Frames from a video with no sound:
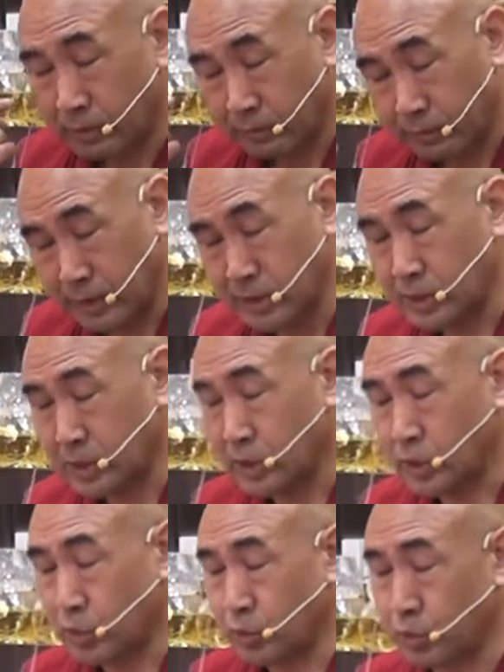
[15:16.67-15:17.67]
first,
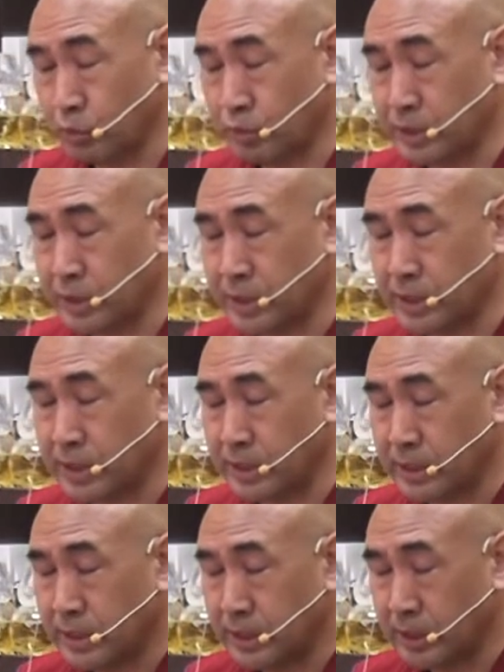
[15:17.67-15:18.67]
you
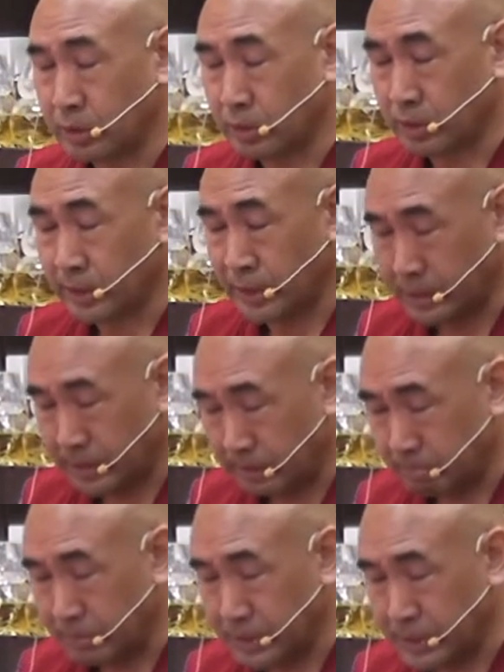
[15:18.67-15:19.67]
generate, you know, great
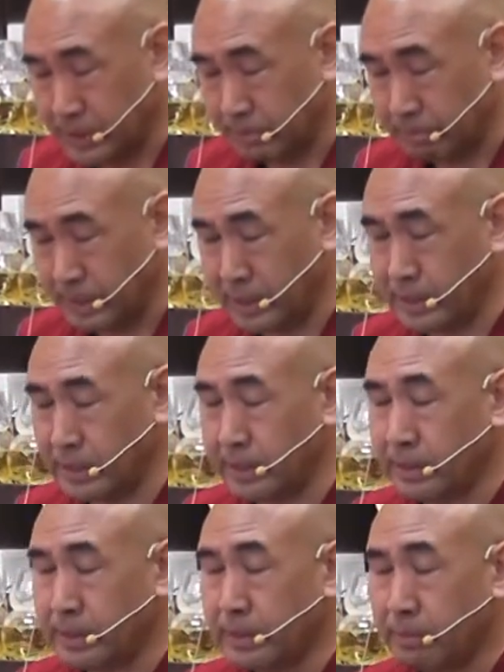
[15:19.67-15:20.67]
compassion,
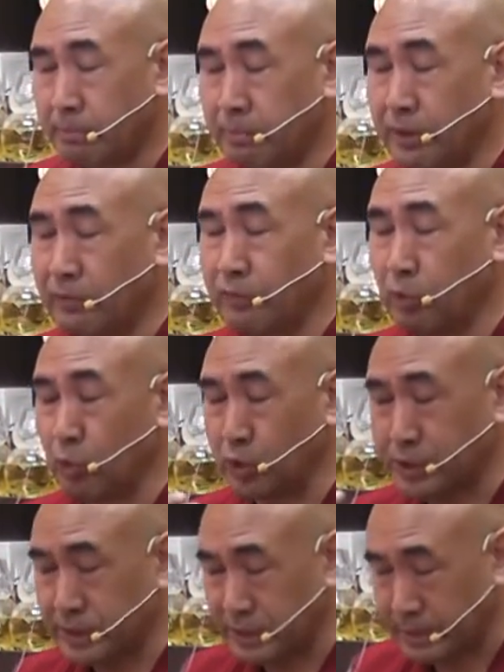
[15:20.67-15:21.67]
mainly benefit
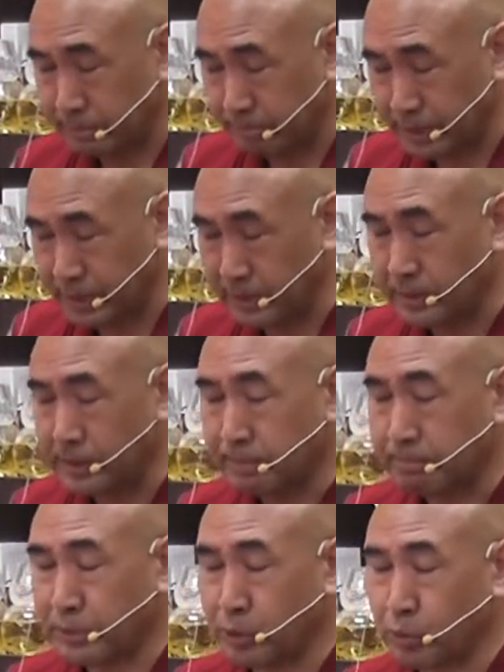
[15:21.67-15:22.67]
all sentient being,
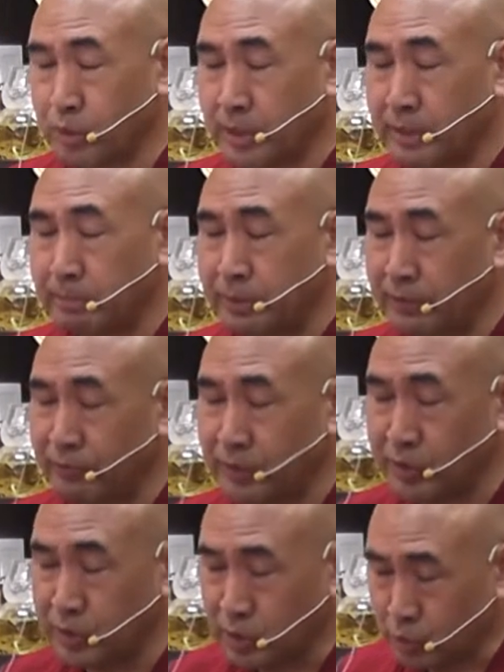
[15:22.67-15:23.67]
particularly
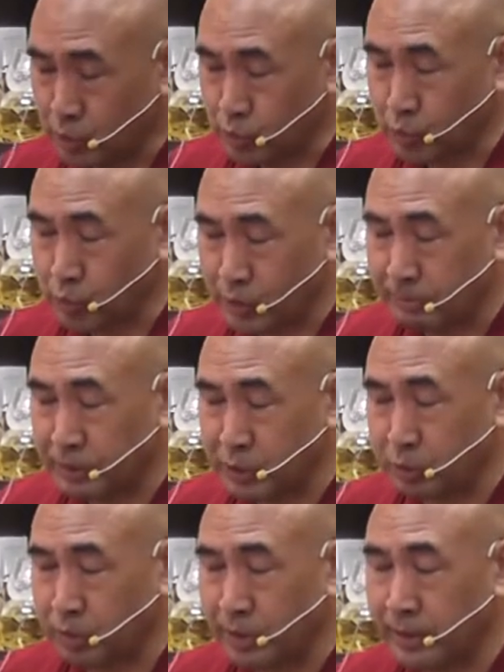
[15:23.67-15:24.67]
benefit to the
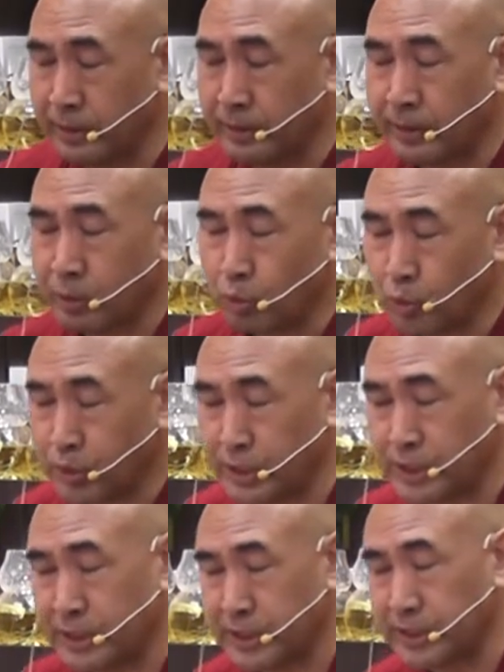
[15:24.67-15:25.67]
particular who
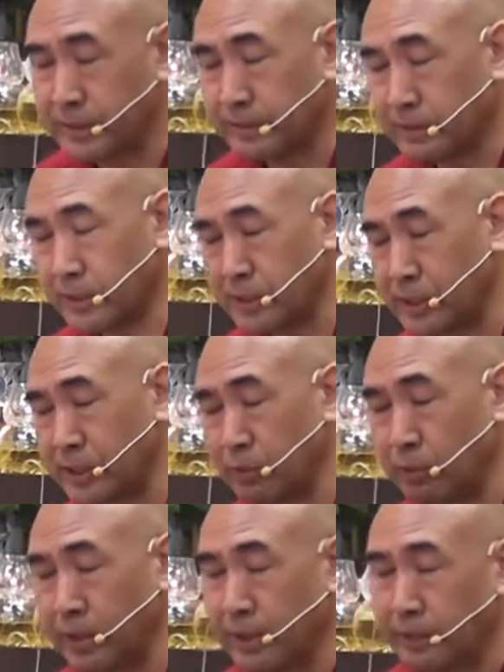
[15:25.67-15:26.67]
need it, the
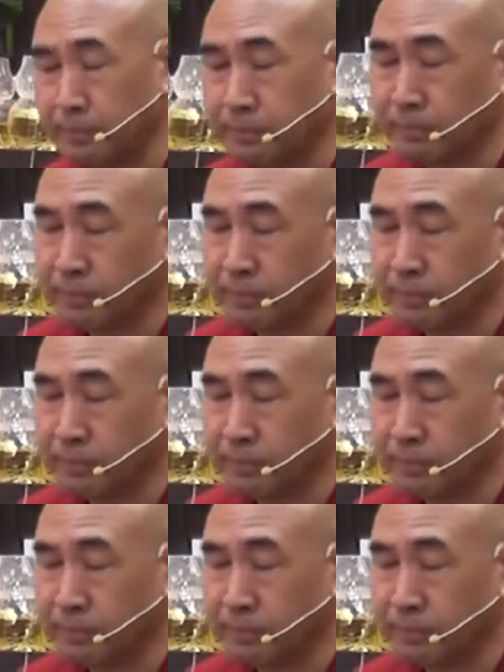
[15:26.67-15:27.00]
needed one.